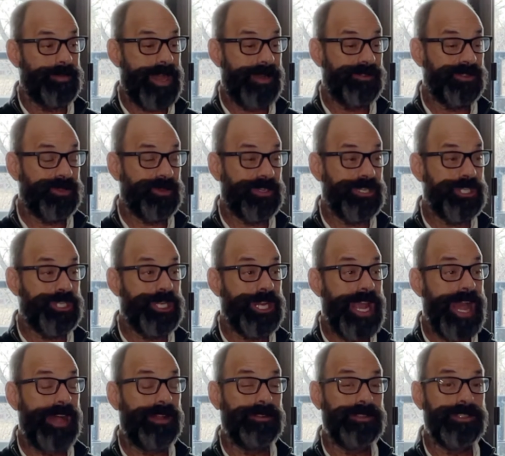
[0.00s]
was sort of
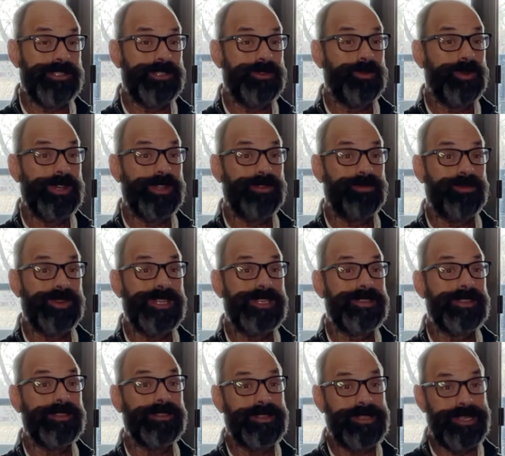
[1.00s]
challenged with
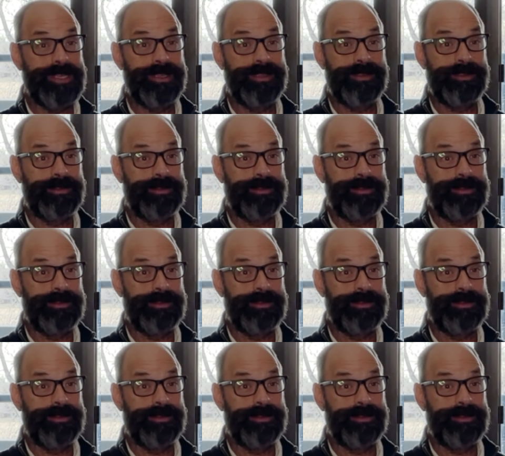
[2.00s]
recently.